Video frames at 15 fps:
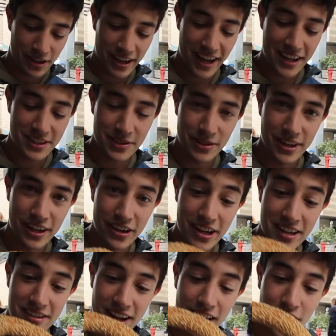Okay, so here
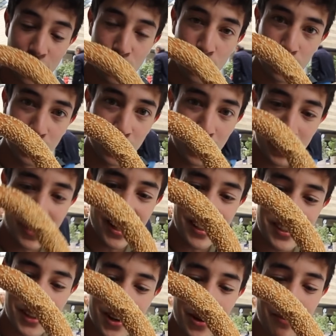is our Koulouri.
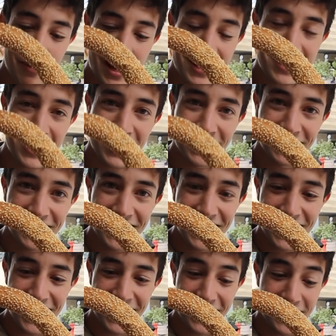So basically
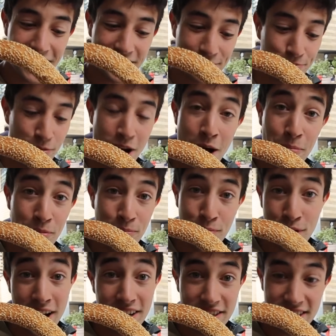it is a
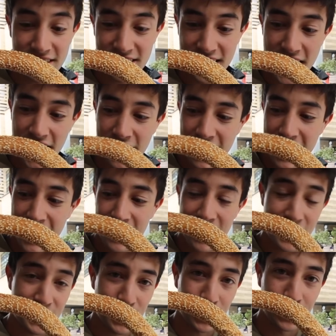bread stick in
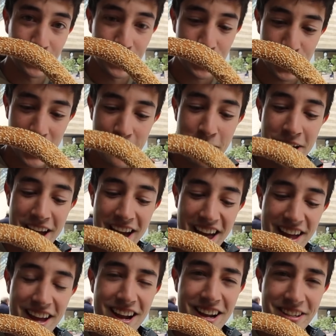a circular shape,
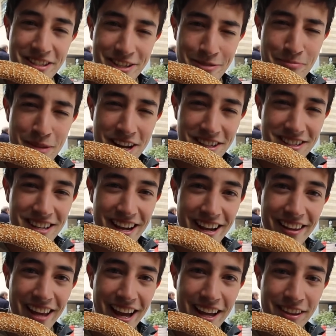and some might say
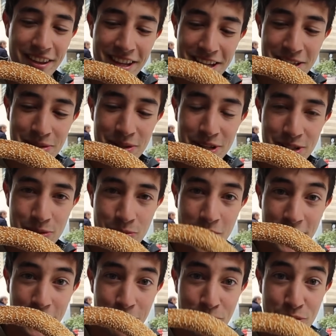that this is
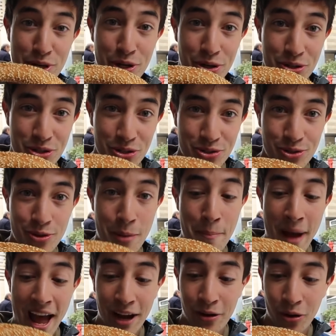what the precursor to the
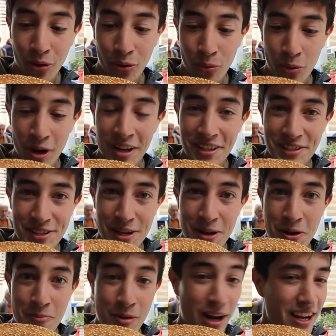Bakl was,
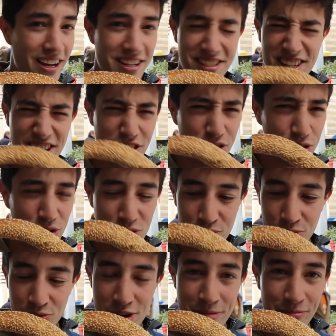but it is an
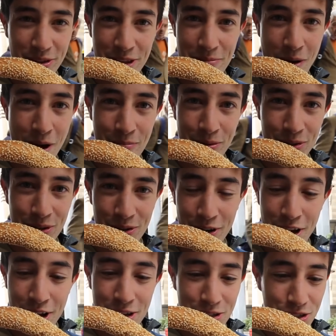extremely popular
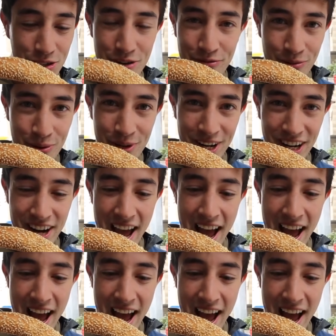street food here in